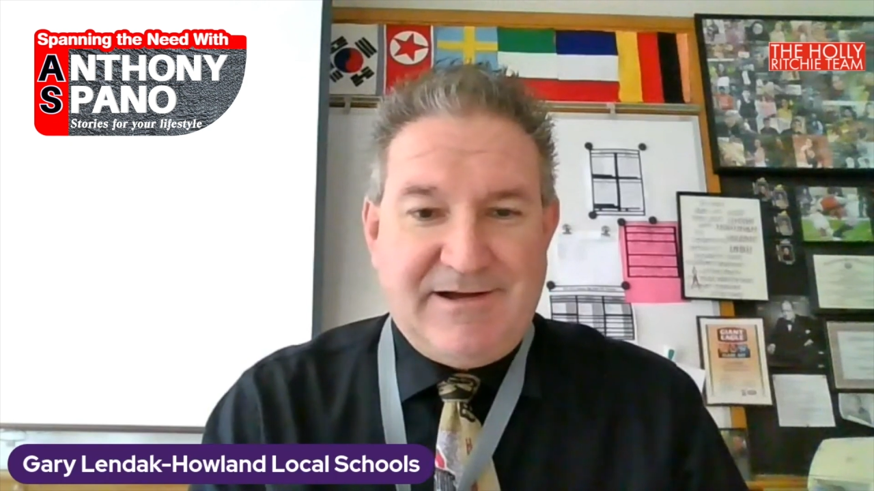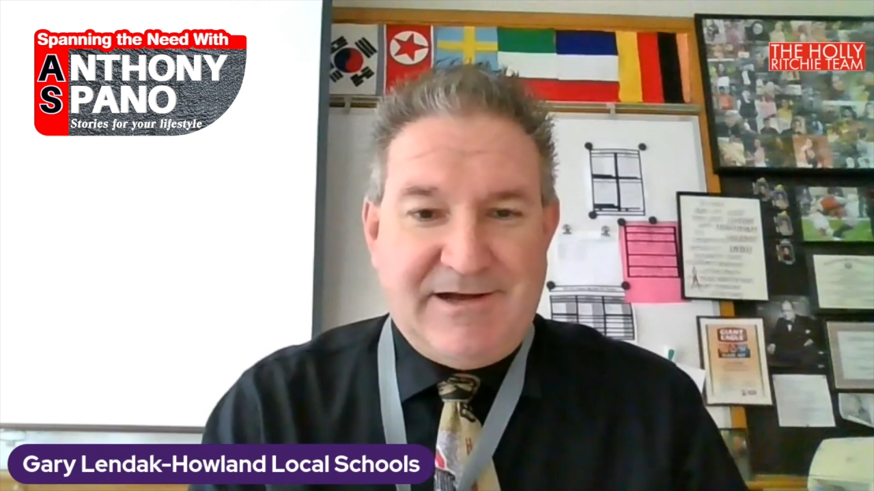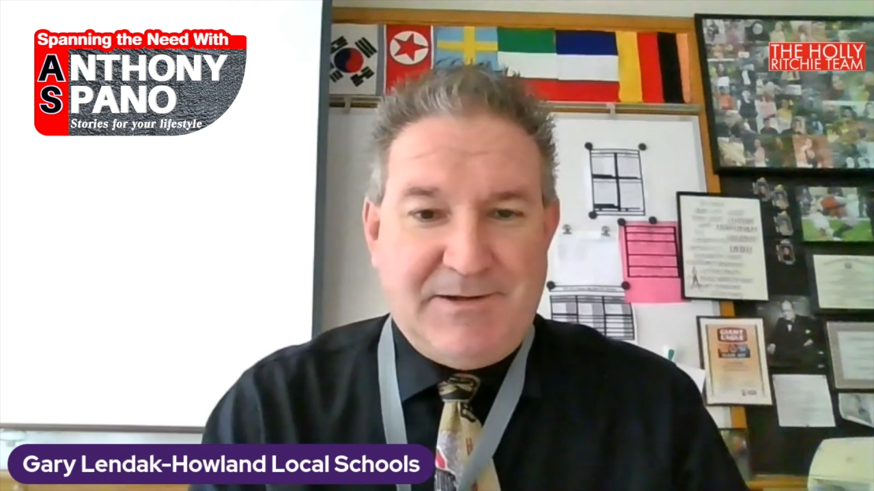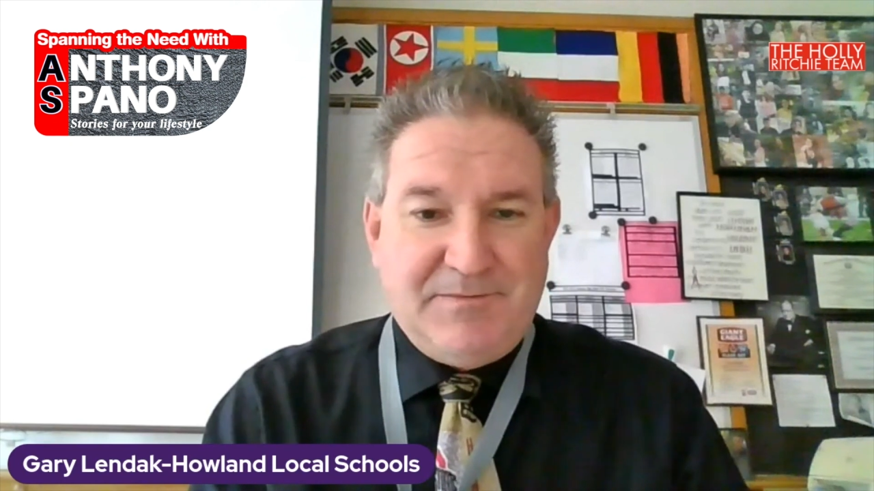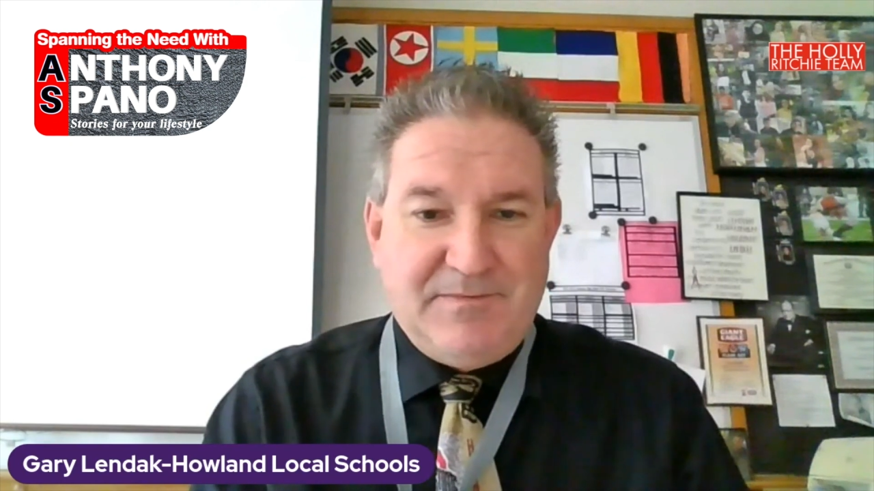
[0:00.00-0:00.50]

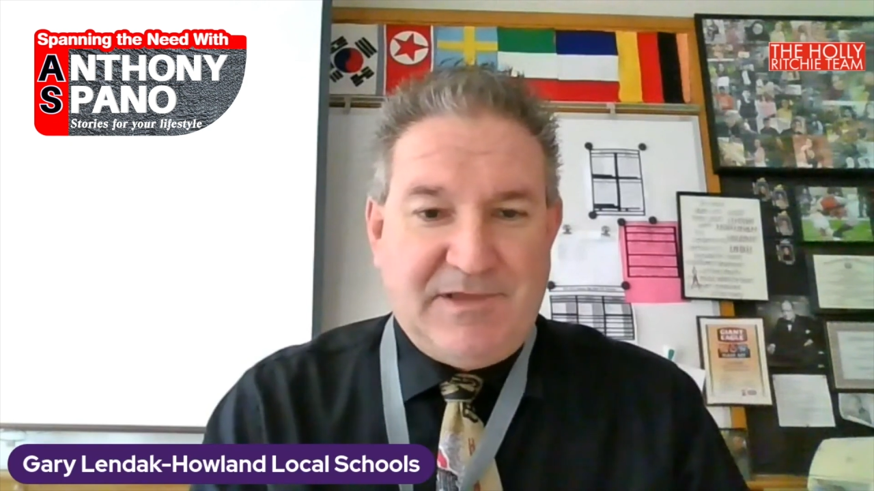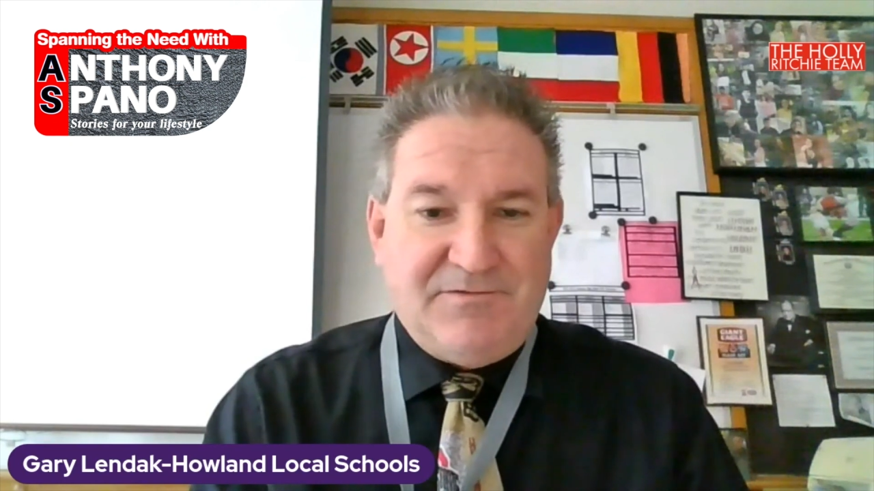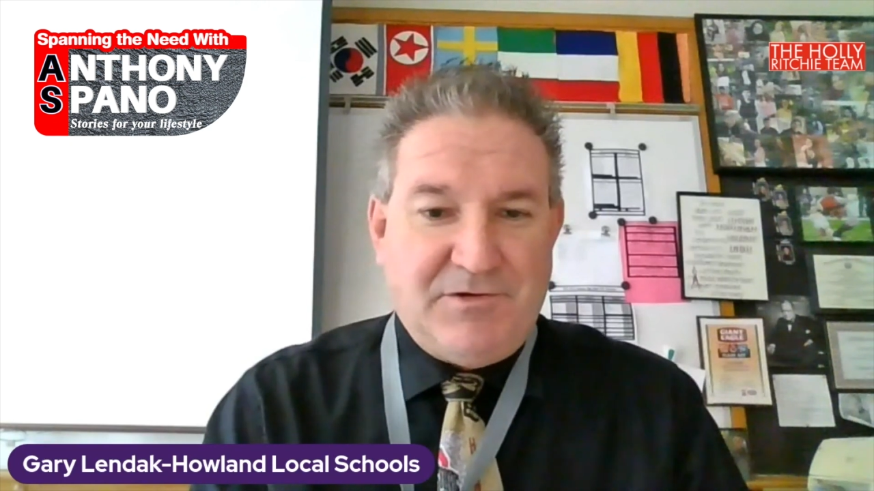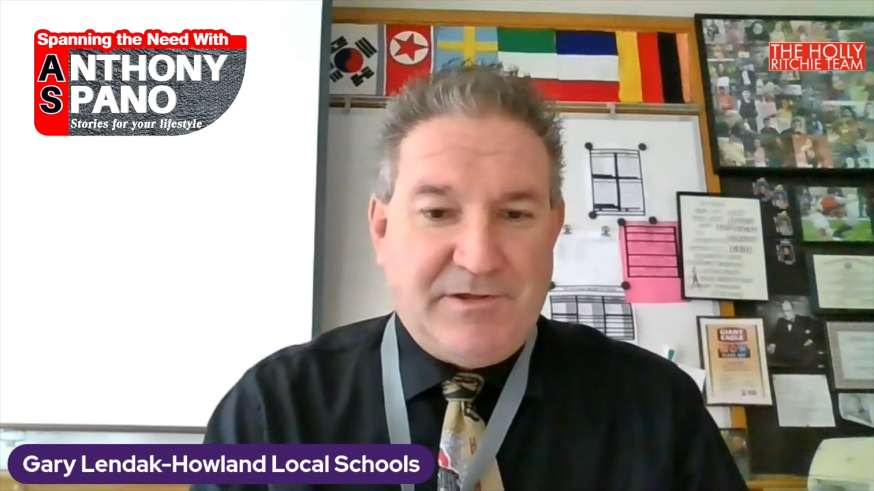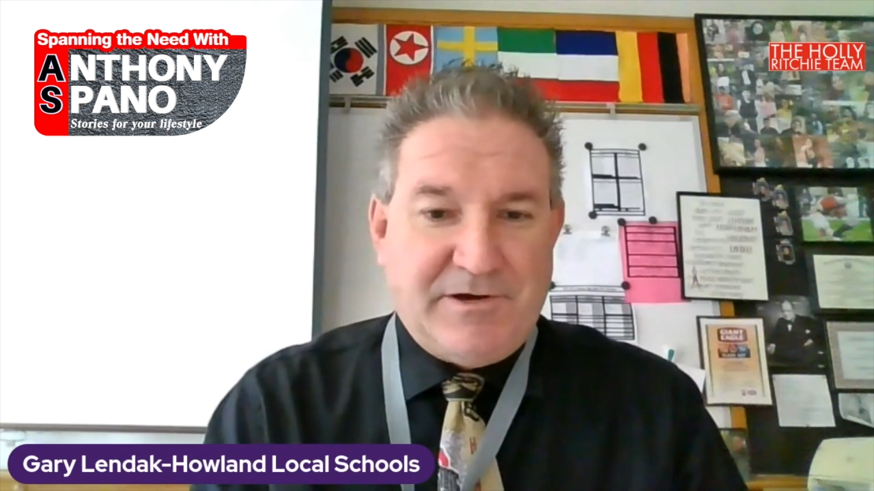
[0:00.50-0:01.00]
um,
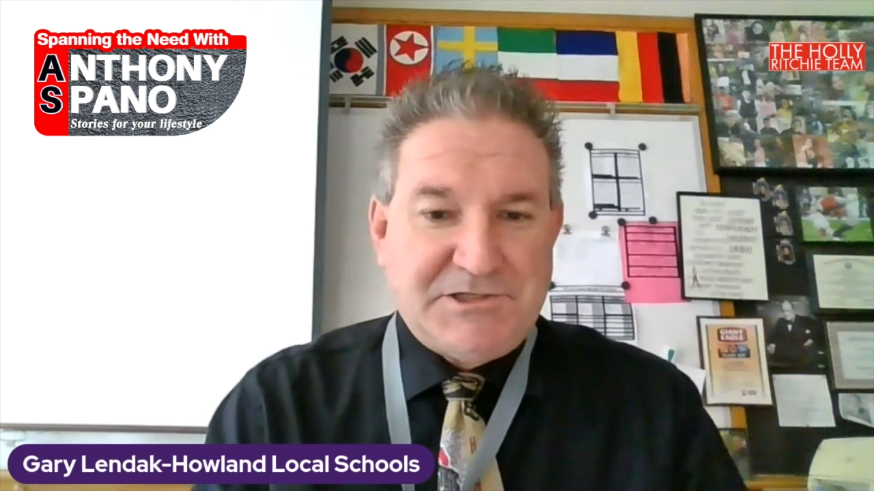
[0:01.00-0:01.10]
give you their